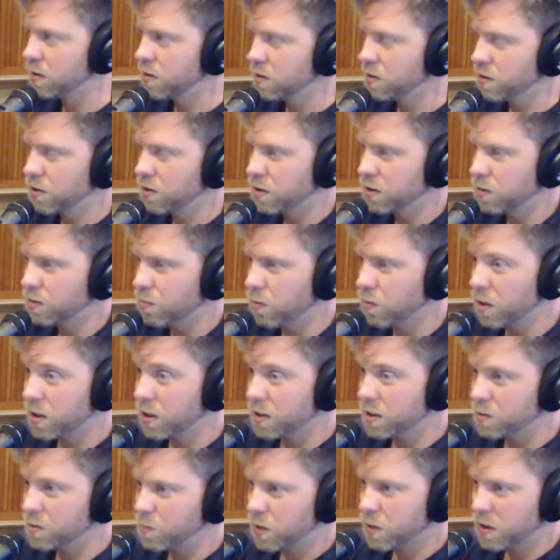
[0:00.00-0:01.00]
you know, what
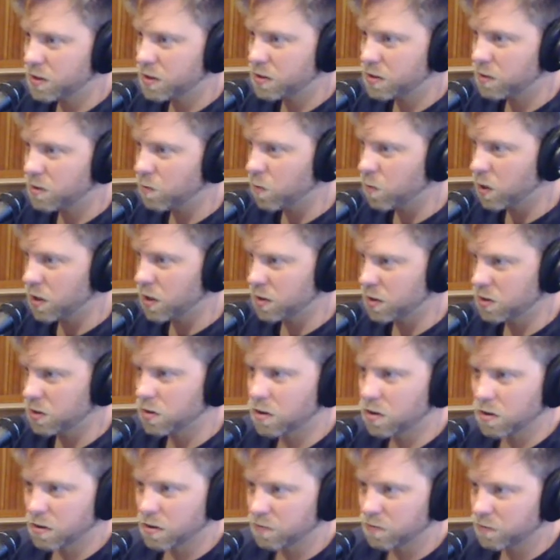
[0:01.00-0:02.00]
is peace and what is
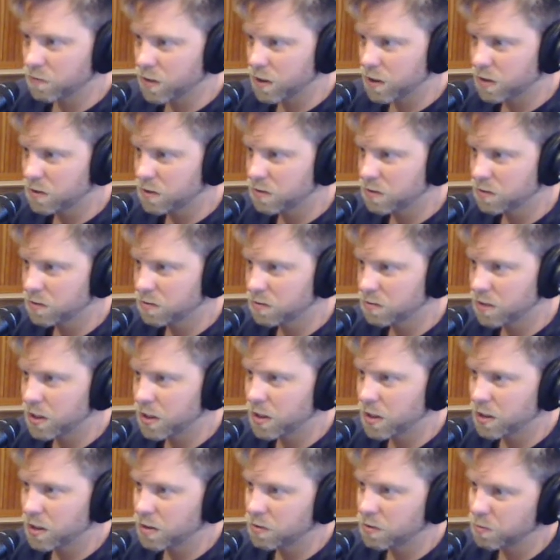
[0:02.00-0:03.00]
conflict,
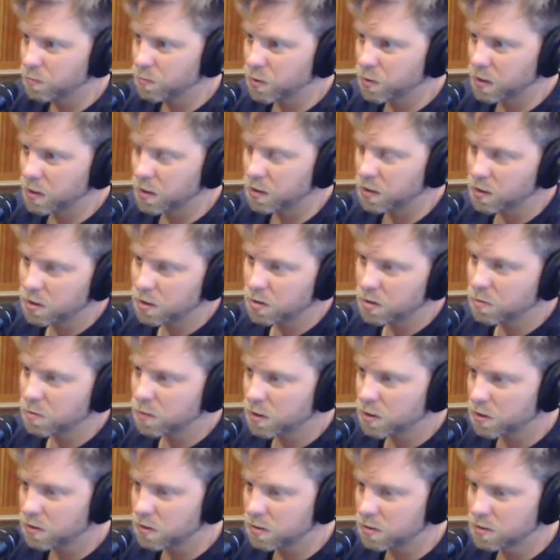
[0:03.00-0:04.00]
right? You could be like, oh
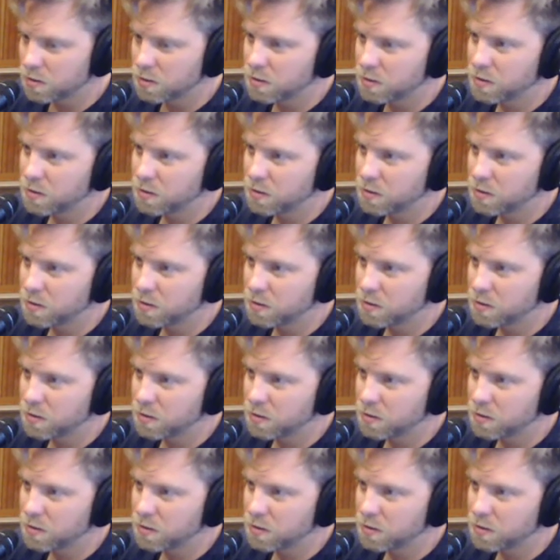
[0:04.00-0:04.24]
well,